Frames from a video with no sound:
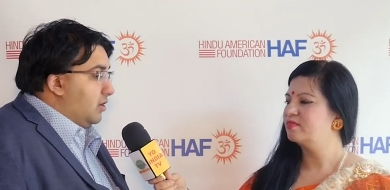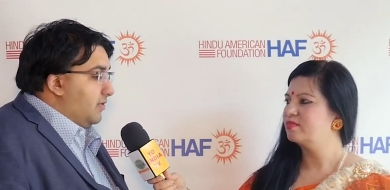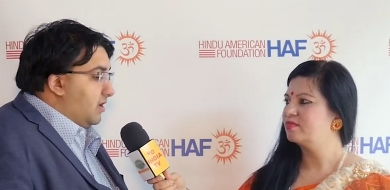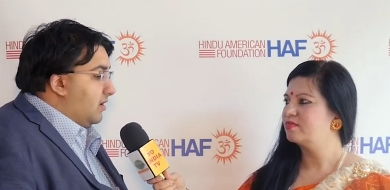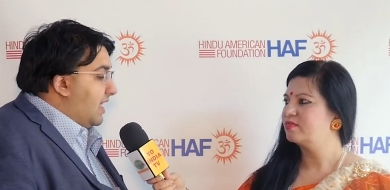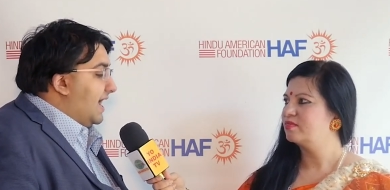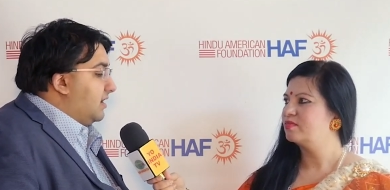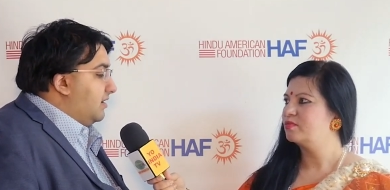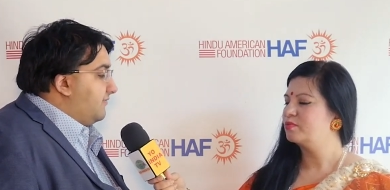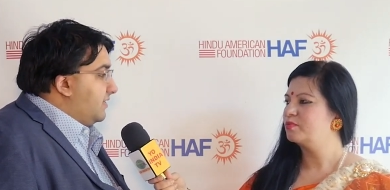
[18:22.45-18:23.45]
Speaker 1: You know, there are a
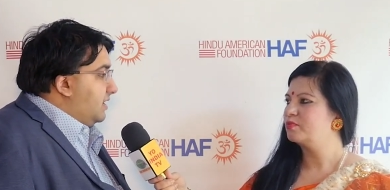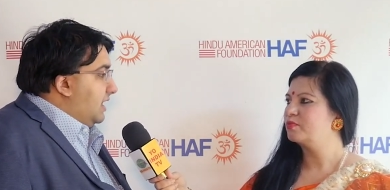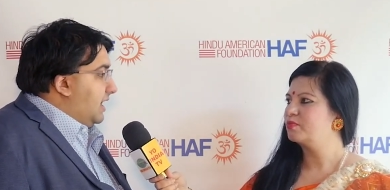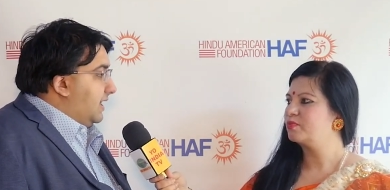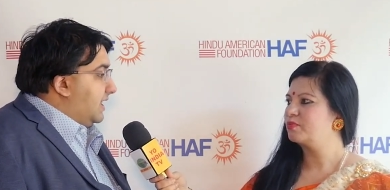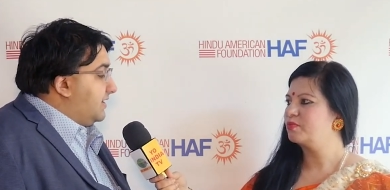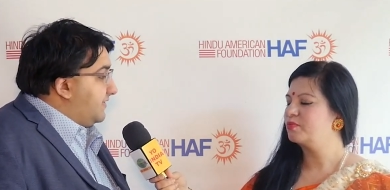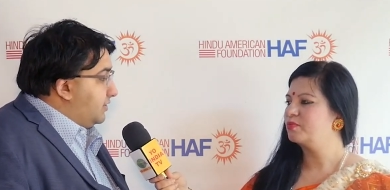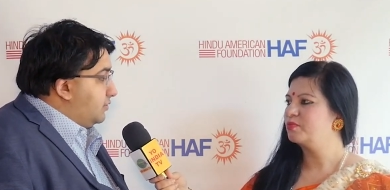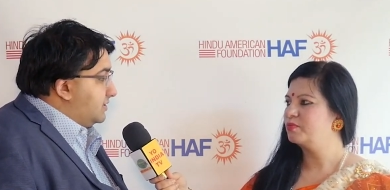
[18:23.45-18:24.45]
lot of uh, a lot
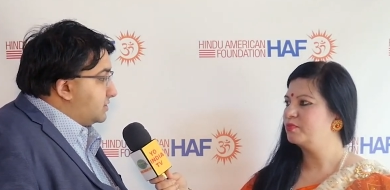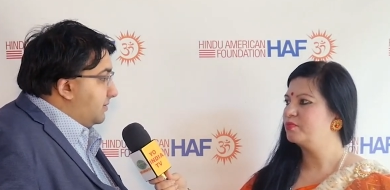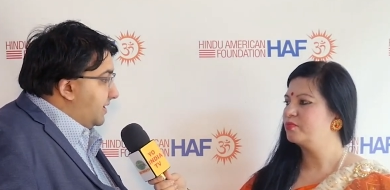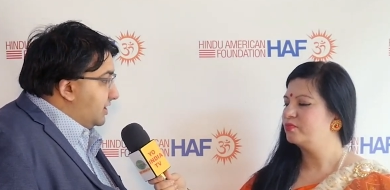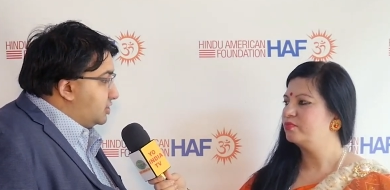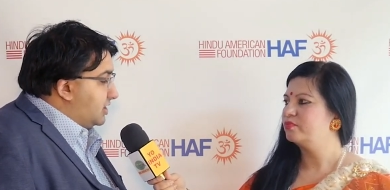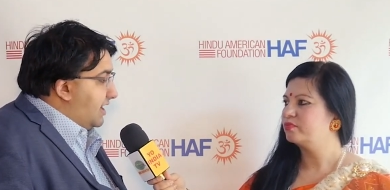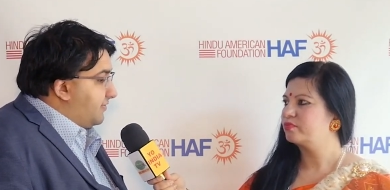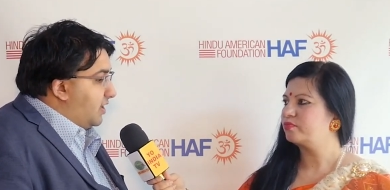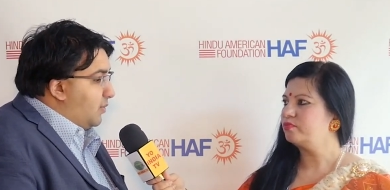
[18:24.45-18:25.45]
of Hindu discrimination
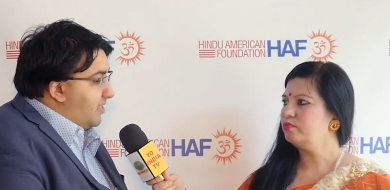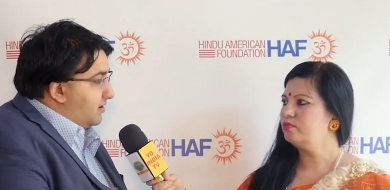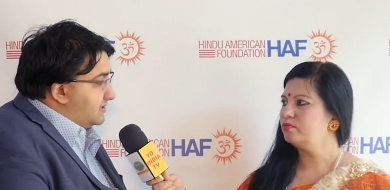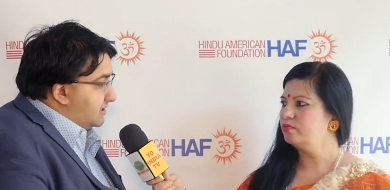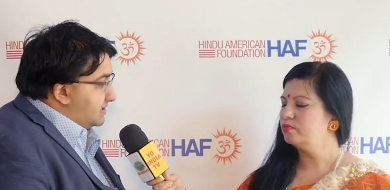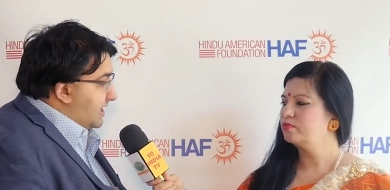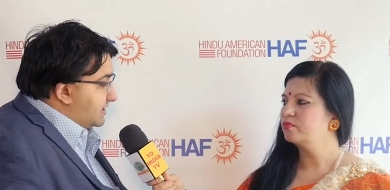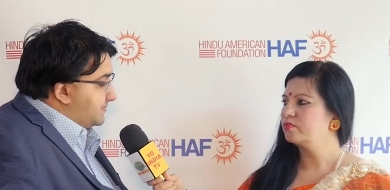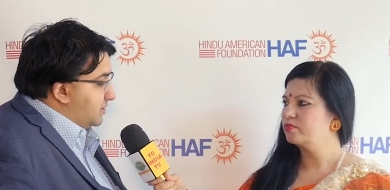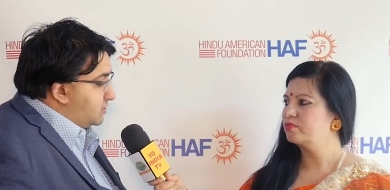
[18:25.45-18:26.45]
out there, whether it's in
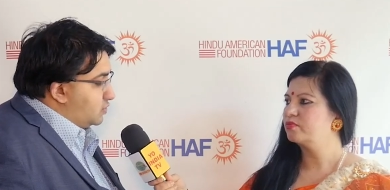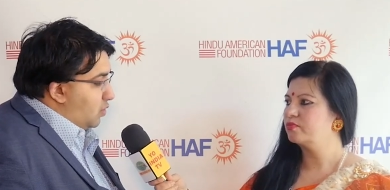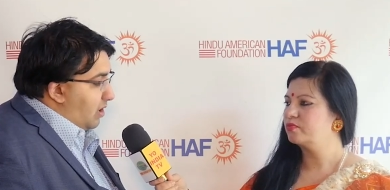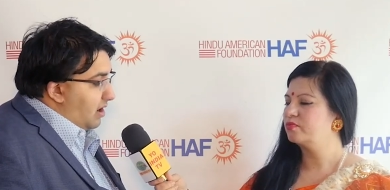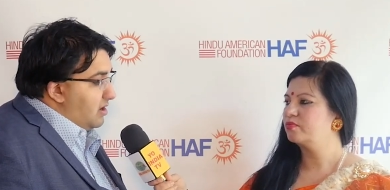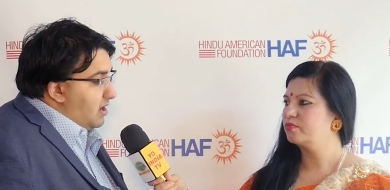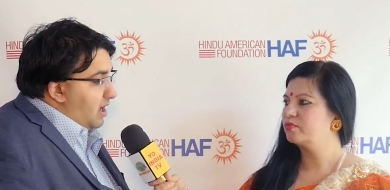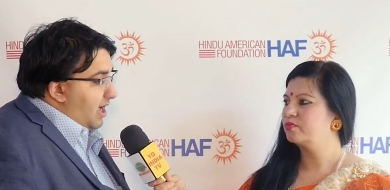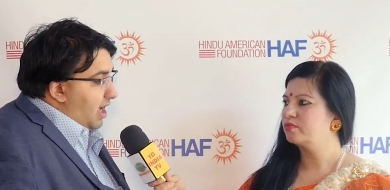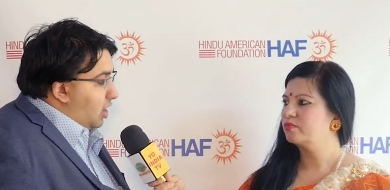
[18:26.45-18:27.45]
textbooks or
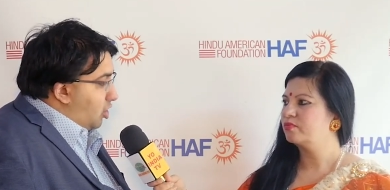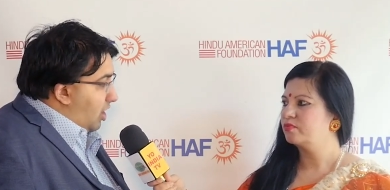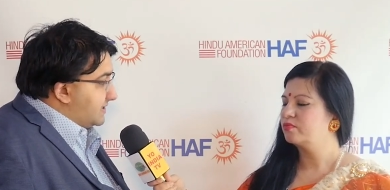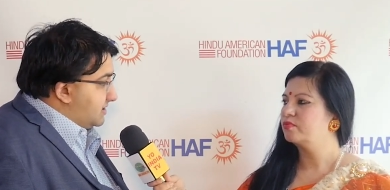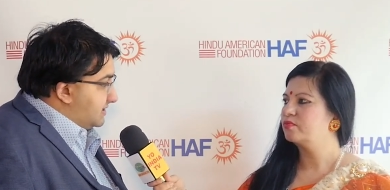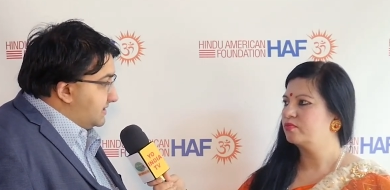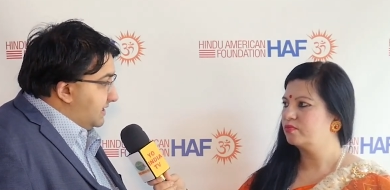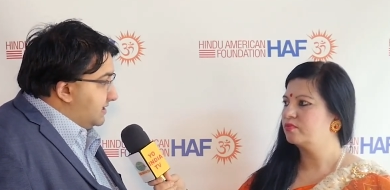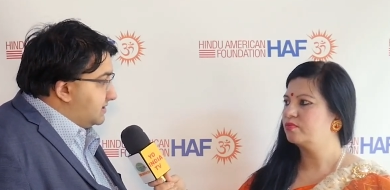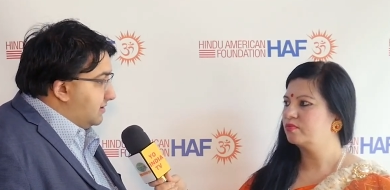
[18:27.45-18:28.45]
uh, across the
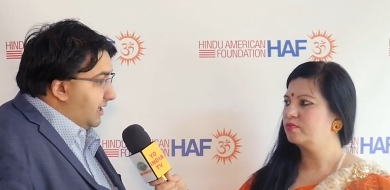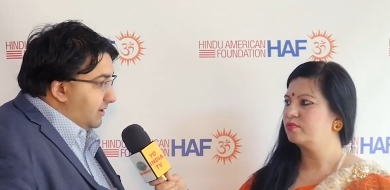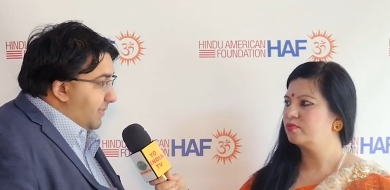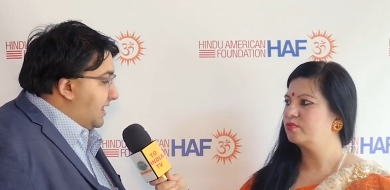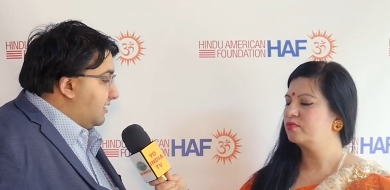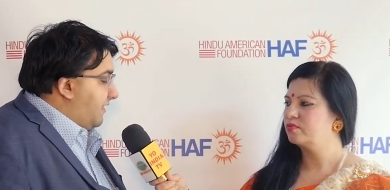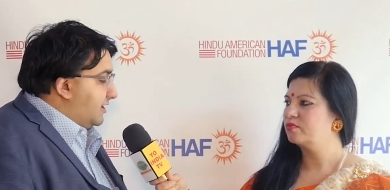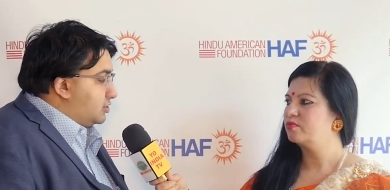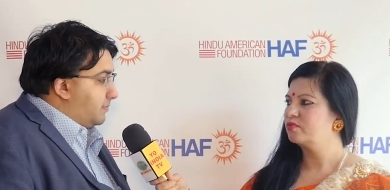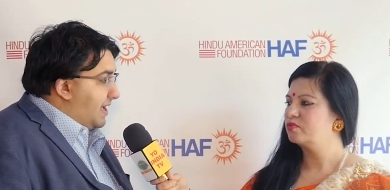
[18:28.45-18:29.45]
seas in, in
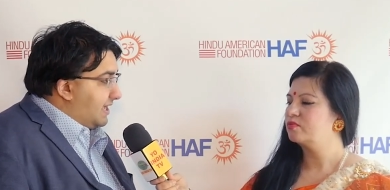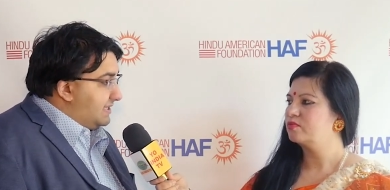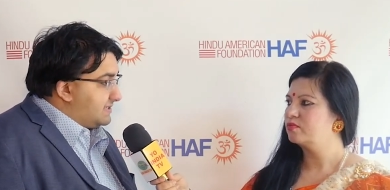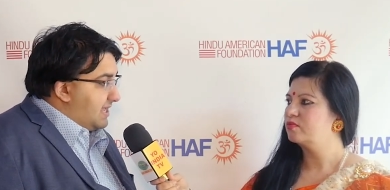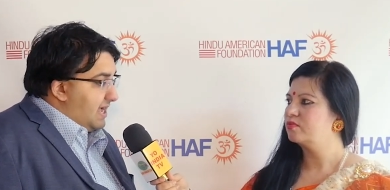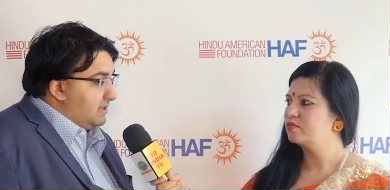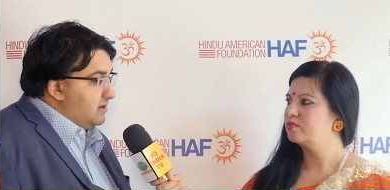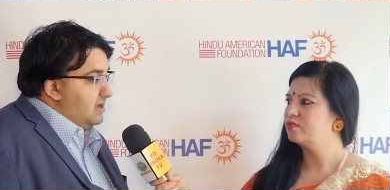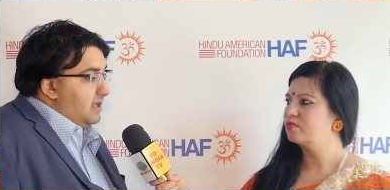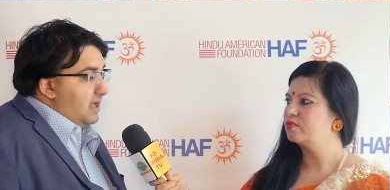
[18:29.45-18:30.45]
Bangladesh or Pakistan.
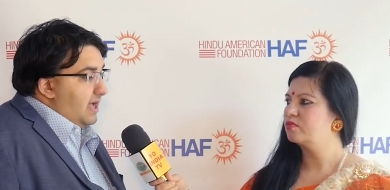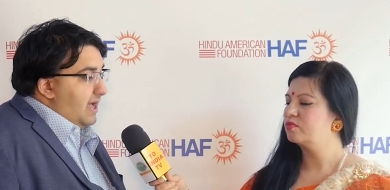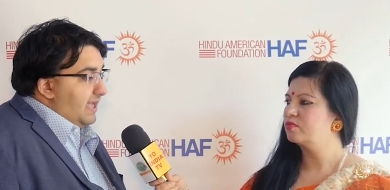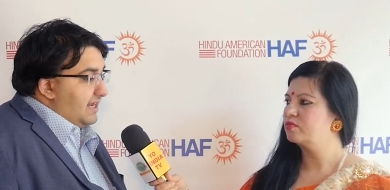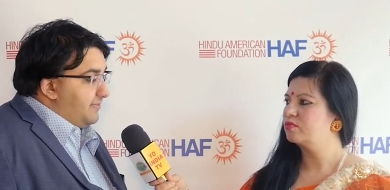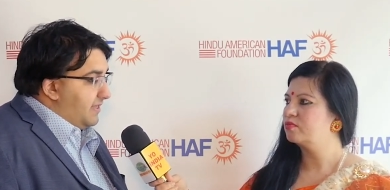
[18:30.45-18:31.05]
Uh, and I